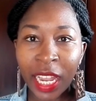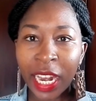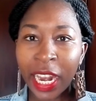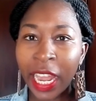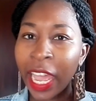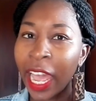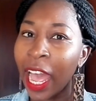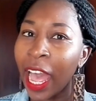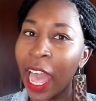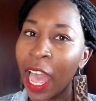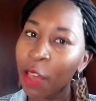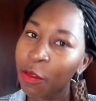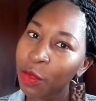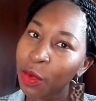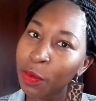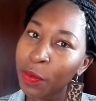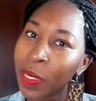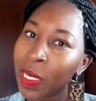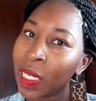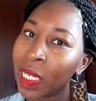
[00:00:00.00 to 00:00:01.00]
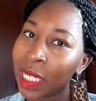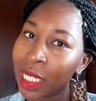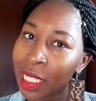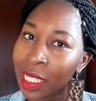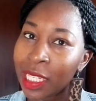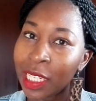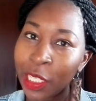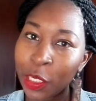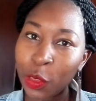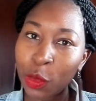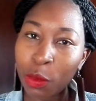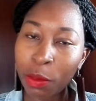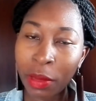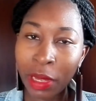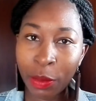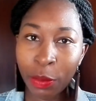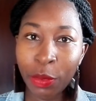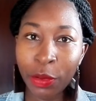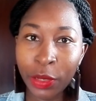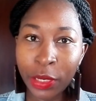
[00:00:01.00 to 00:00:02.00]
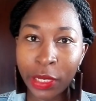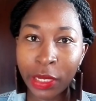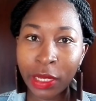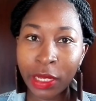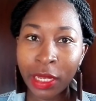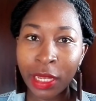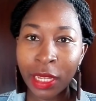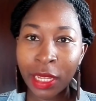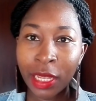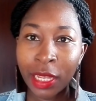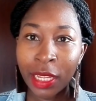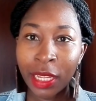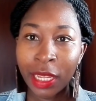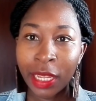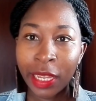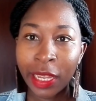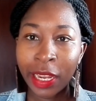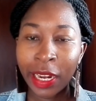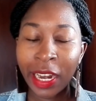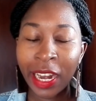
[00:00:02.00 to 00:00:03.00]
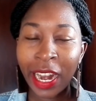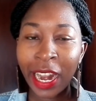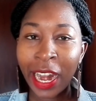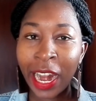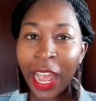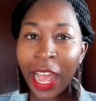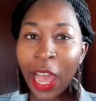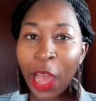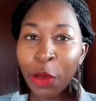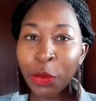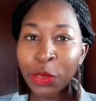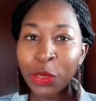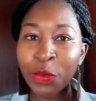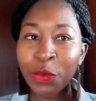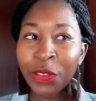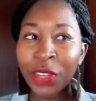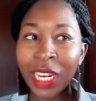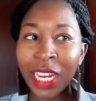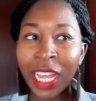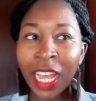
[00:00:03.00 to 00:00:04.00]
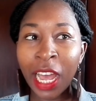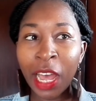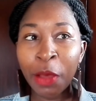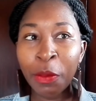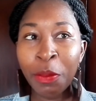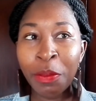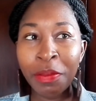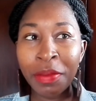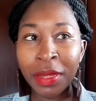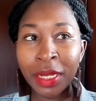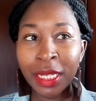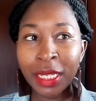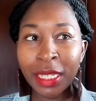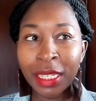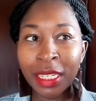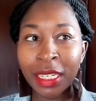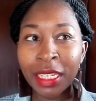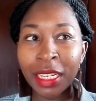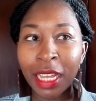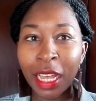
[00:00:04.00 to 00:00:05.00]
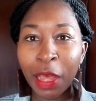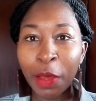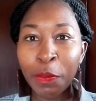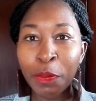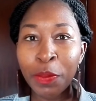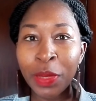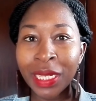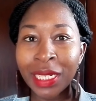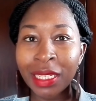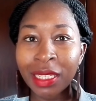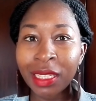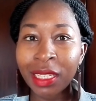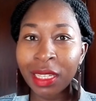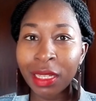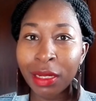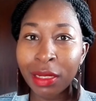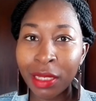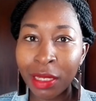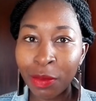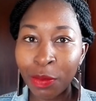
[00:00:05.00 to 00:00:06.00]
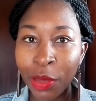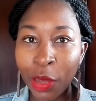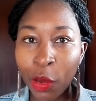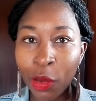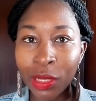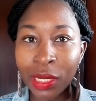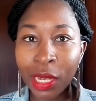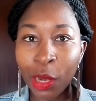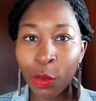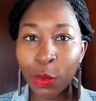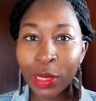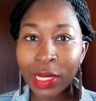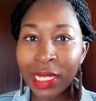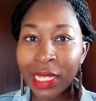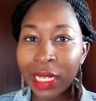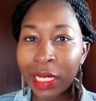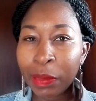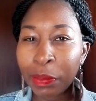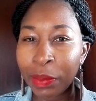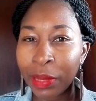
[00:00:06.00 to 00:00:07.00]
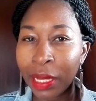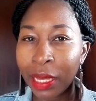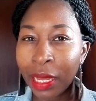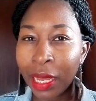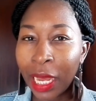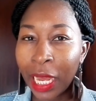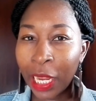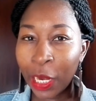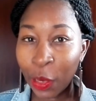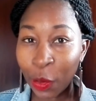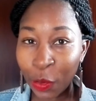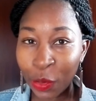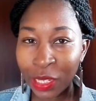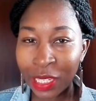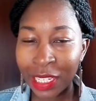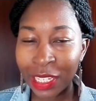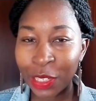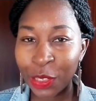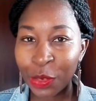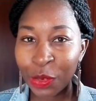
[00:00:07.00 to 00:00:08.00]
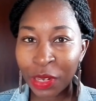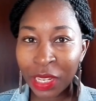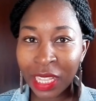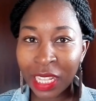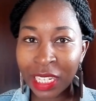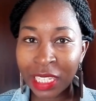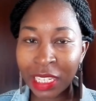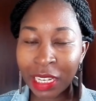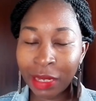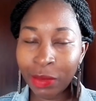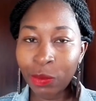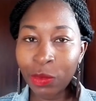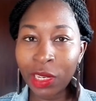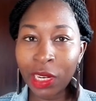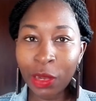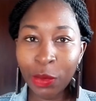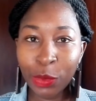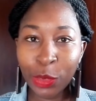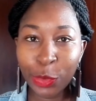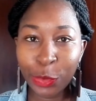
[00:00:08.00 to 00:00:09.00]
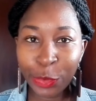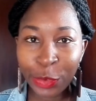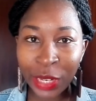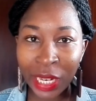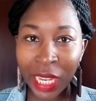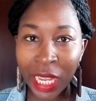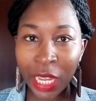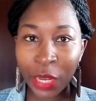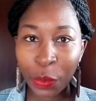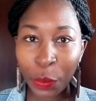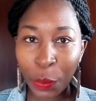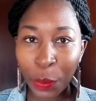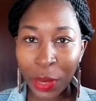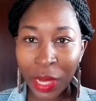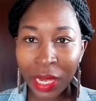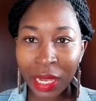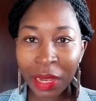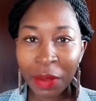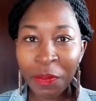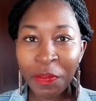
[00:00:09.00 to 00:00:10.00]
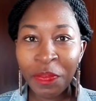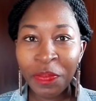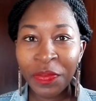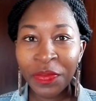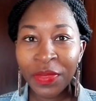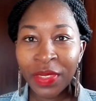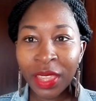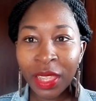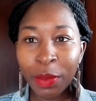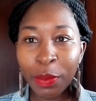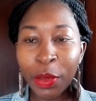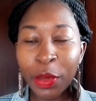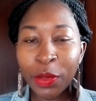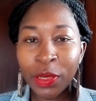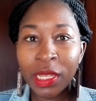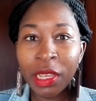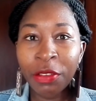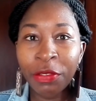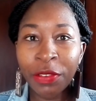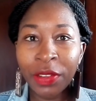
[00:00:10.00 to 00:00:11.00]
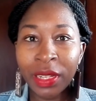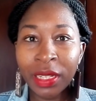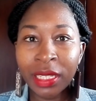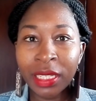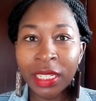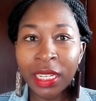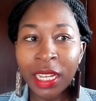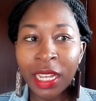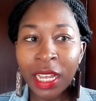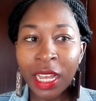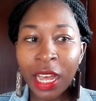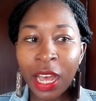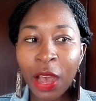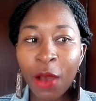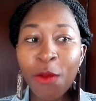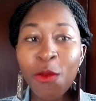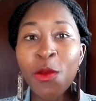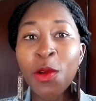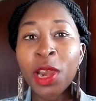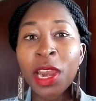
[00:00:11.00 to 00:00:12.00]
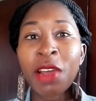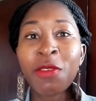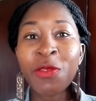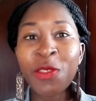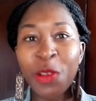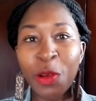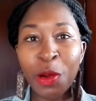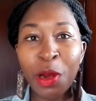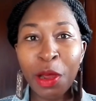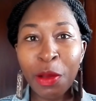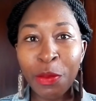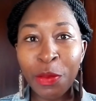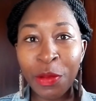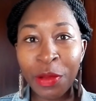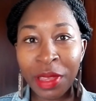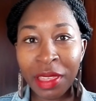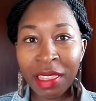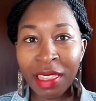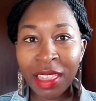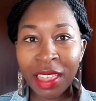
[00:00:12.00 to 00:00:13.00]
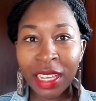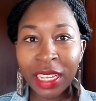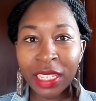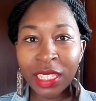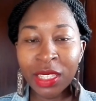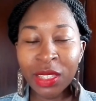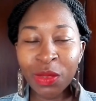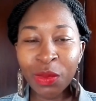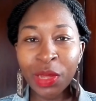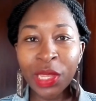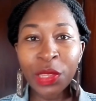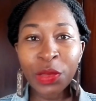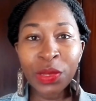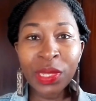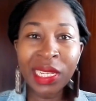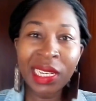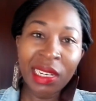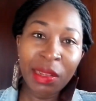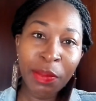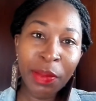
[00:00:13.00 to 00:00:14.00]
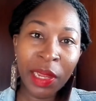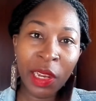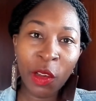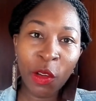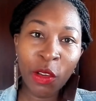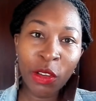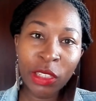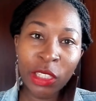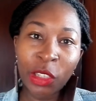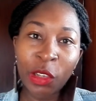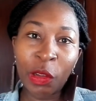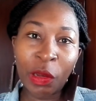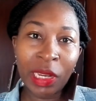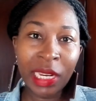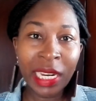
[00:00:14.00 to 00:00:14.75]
like, I haven't been listening to my body. Like, I was feeling a bit guilty because I was sleeping a lot during the time when I was feeling unwell, because I felt what I've grown up with is when you sleep a lot, you're